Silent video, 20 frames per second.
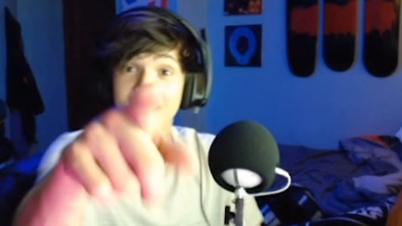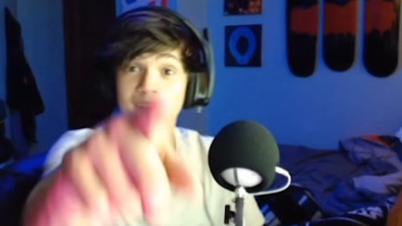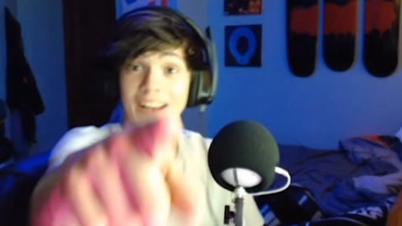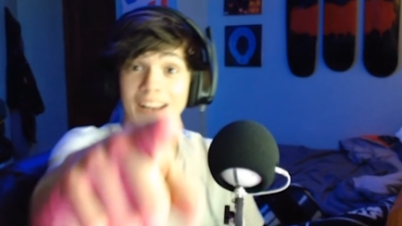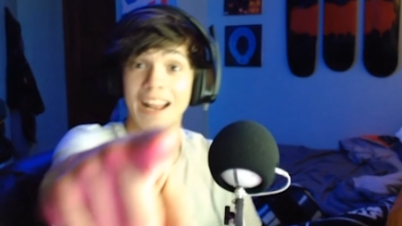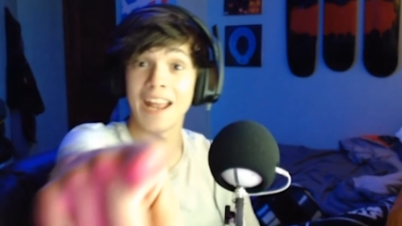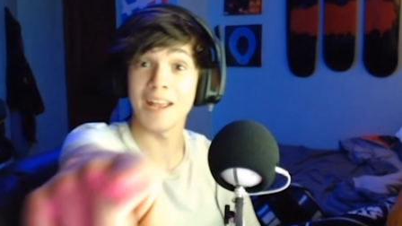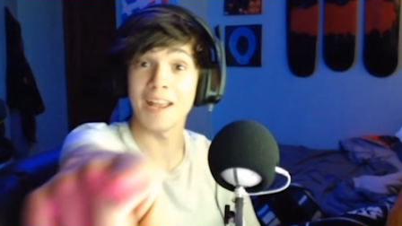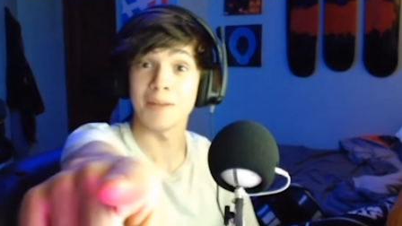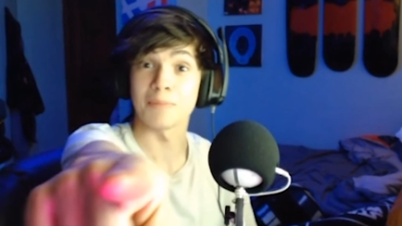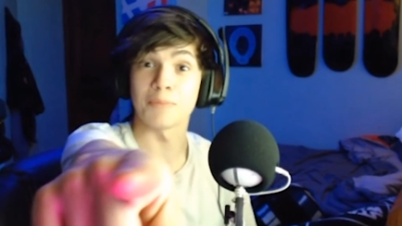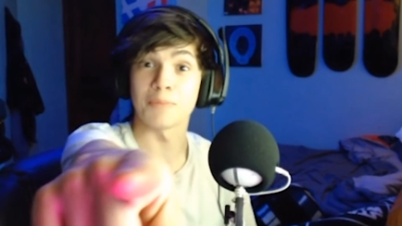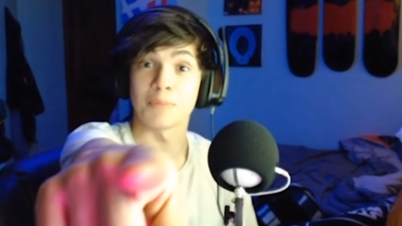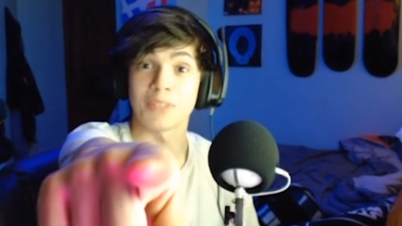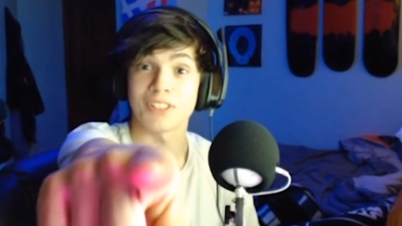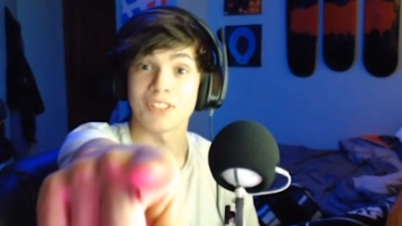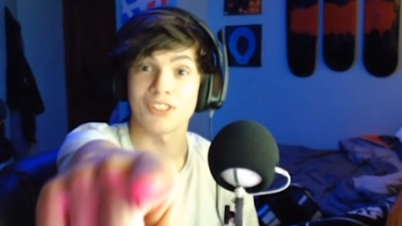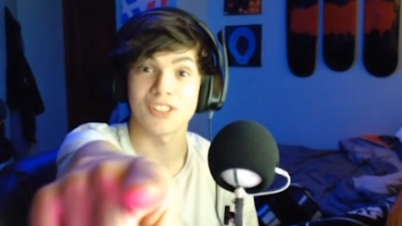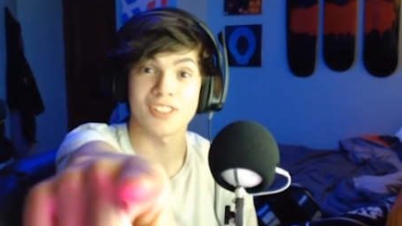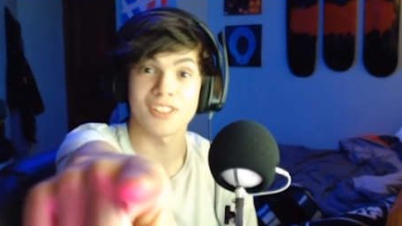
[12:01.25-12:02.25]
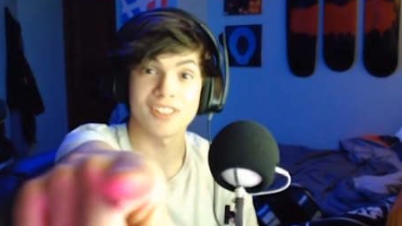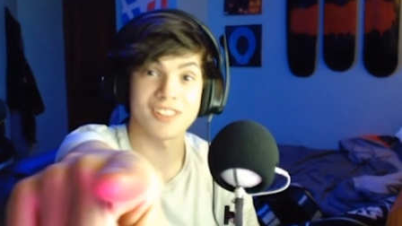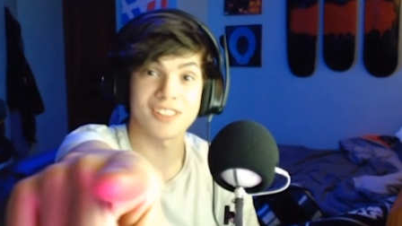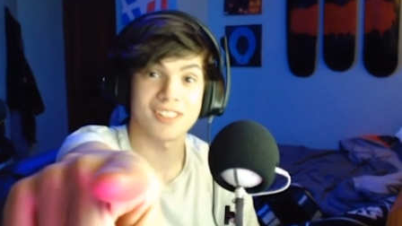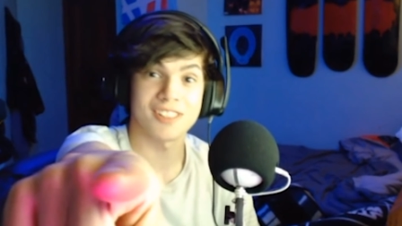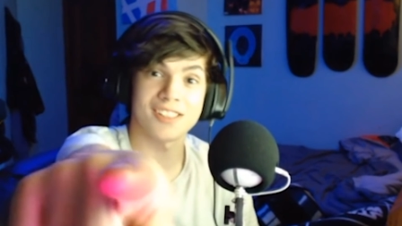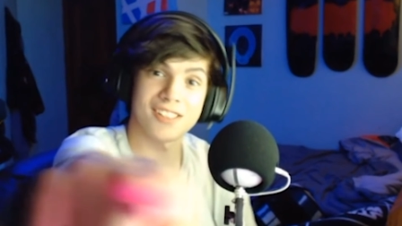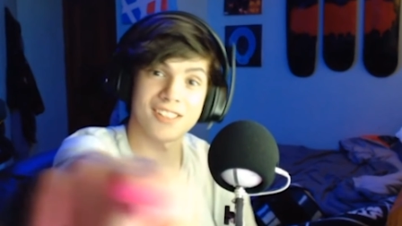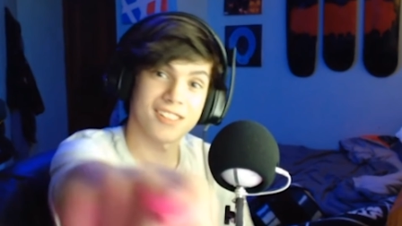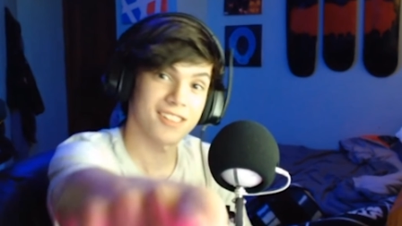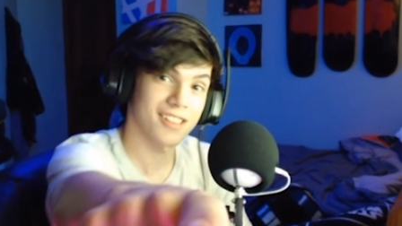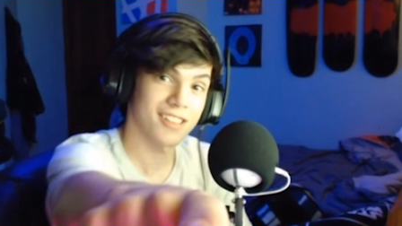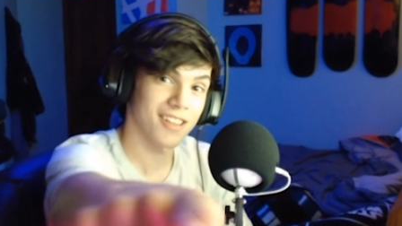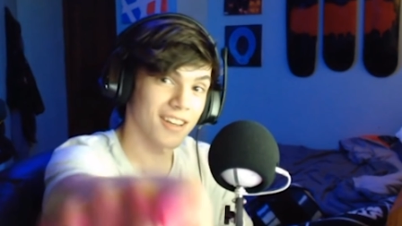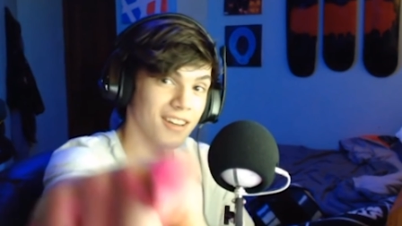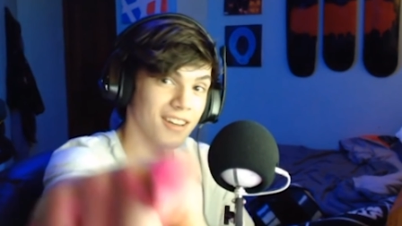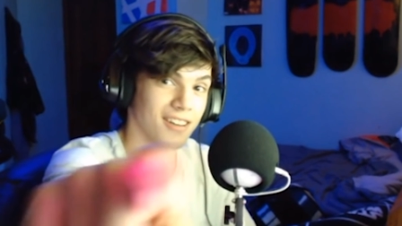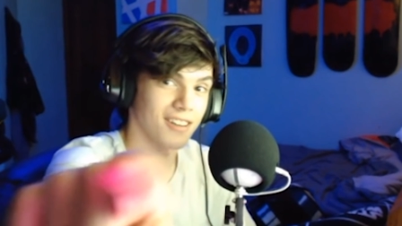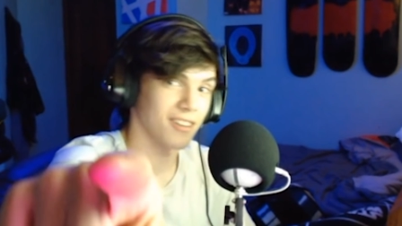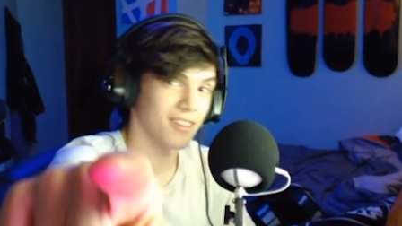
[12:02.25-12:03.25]
Hey, bitches.
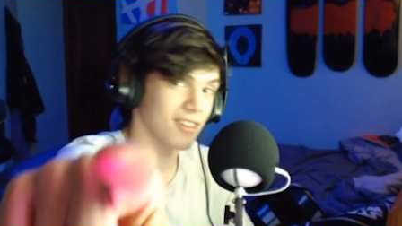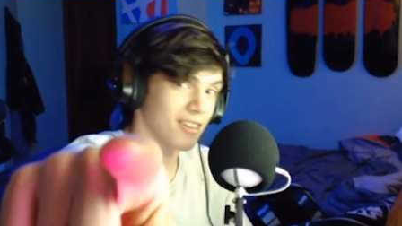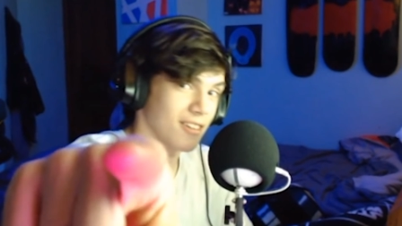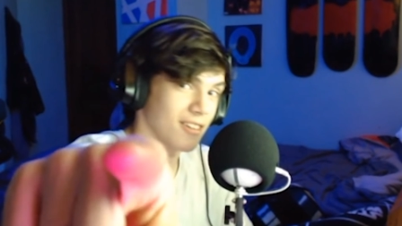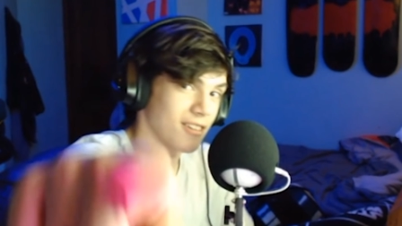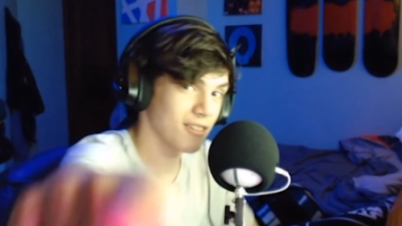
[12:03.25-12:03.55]
Uh,